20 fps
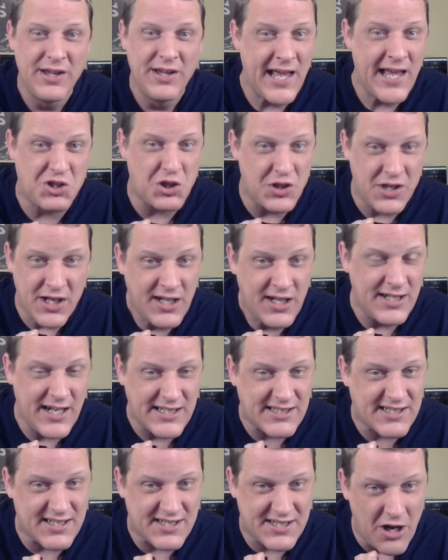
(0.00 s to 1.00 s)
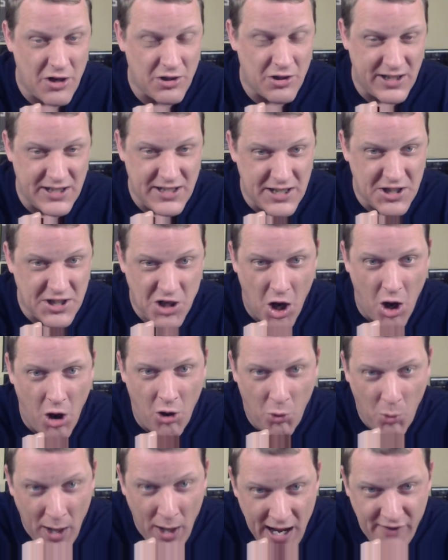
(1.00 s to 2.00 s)
that you didn't necessarily need to
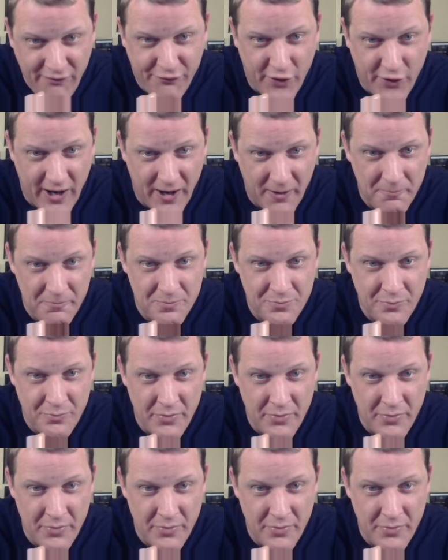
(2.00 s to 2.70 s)
go away from.